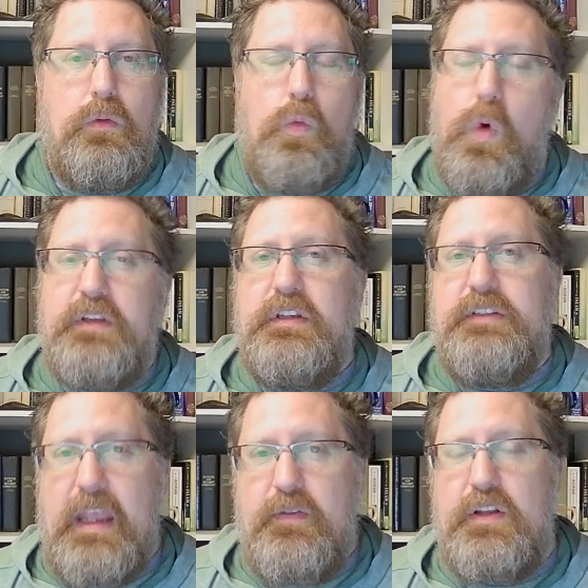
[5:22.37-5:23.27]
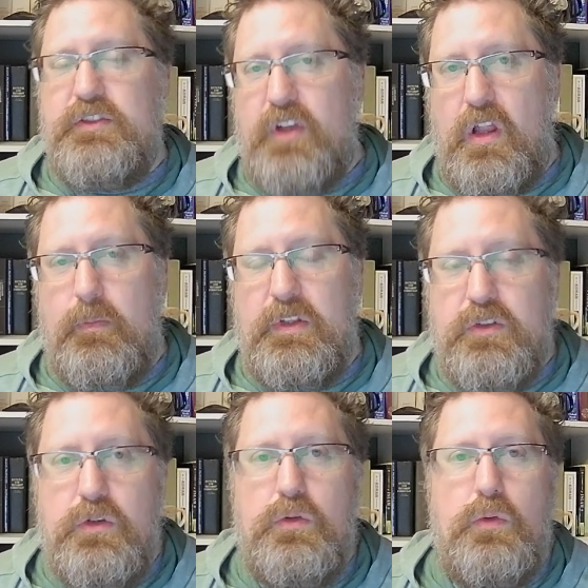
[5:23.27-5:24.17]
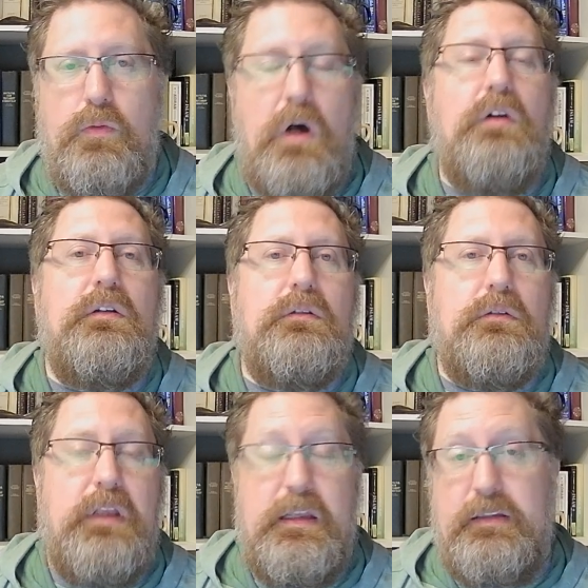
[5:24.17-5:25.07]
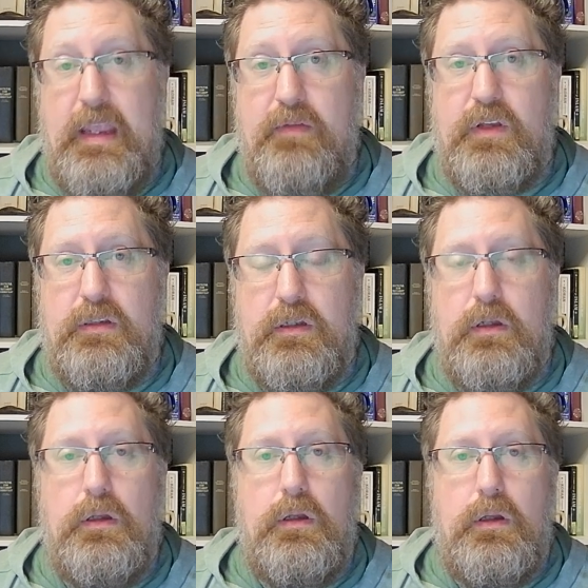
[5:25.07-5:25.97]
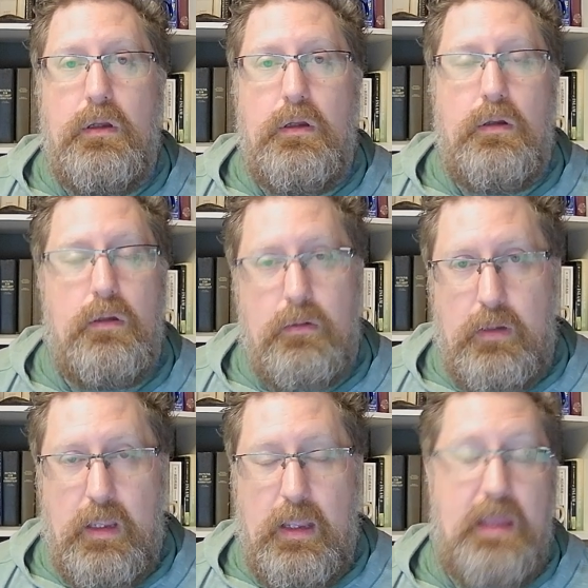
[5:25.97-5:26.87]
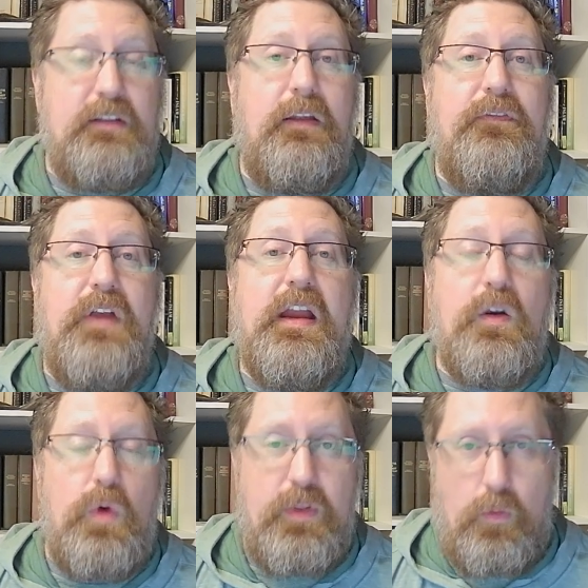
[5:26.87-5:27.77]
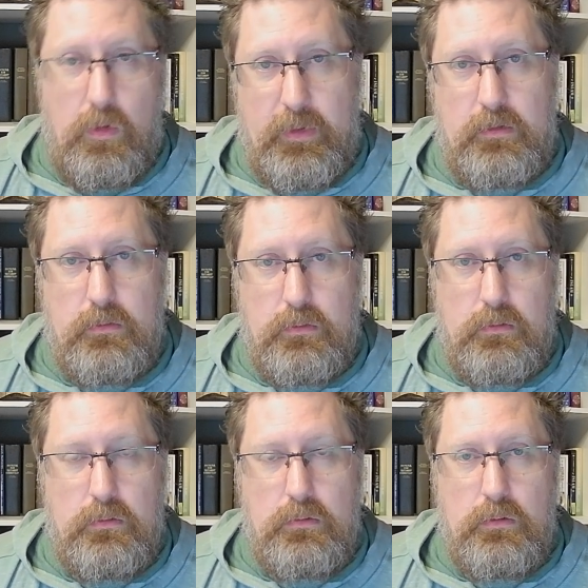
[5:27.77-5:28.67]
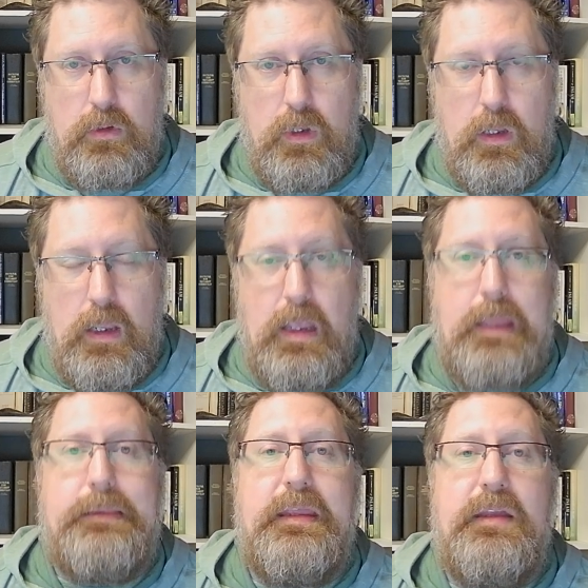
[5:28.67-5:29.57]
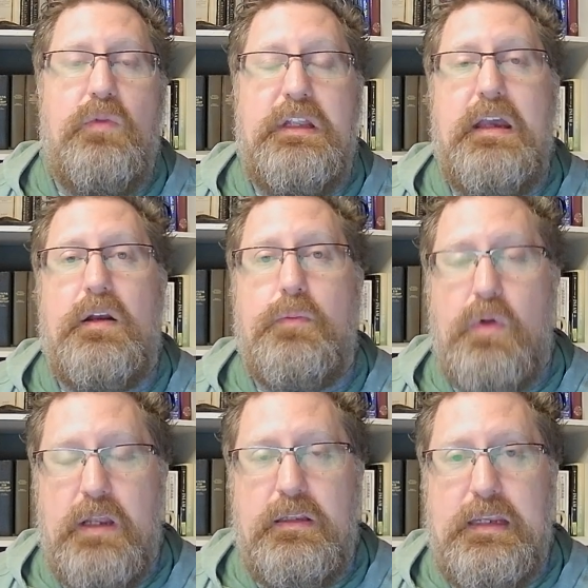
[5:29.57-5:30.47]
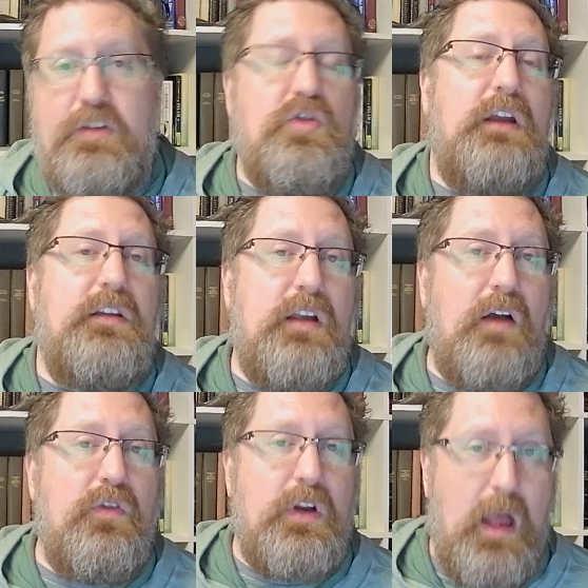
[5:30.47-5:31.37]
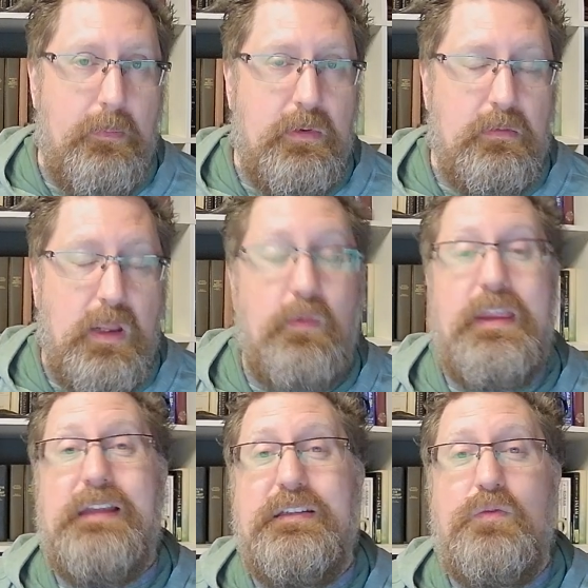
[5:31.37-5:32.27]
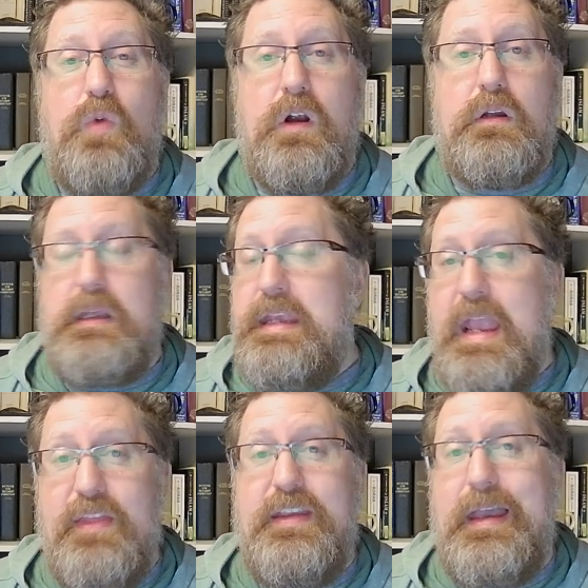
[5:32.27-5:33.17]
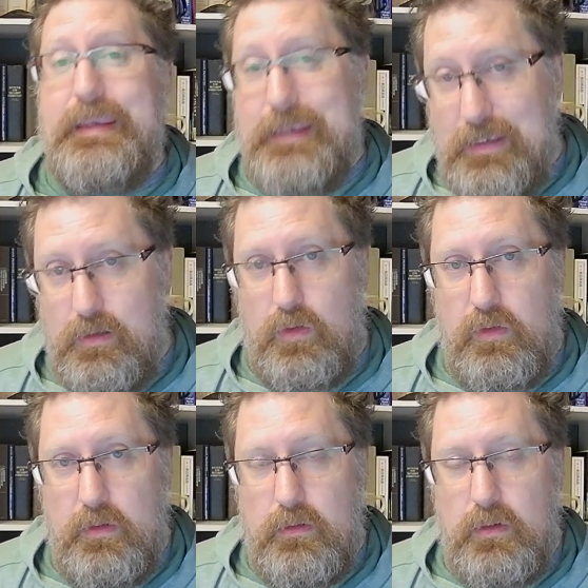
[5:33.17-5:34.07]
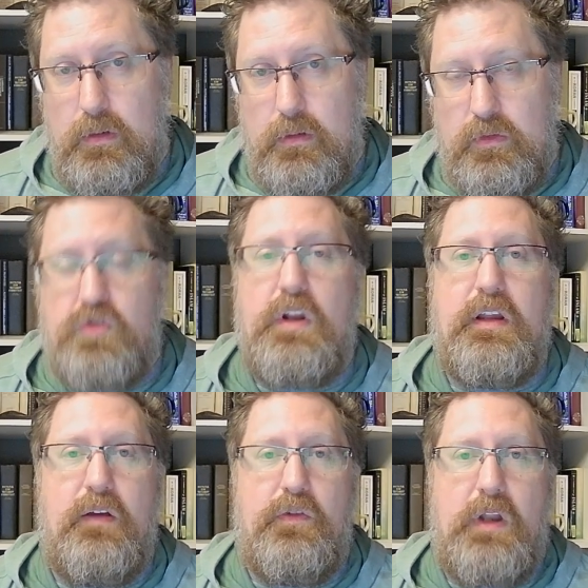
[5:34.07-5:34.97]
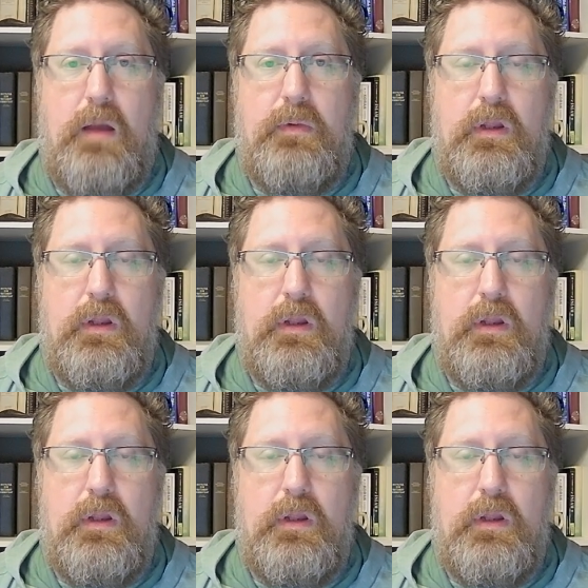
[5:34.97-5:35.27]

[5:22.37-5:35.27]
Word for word: What did David and Solomon do? Well, King David had an affair with a woman. And then when he got her pregnant, he tried to cover it up. And when that didn't work, he had the guy killed to try to cover it up.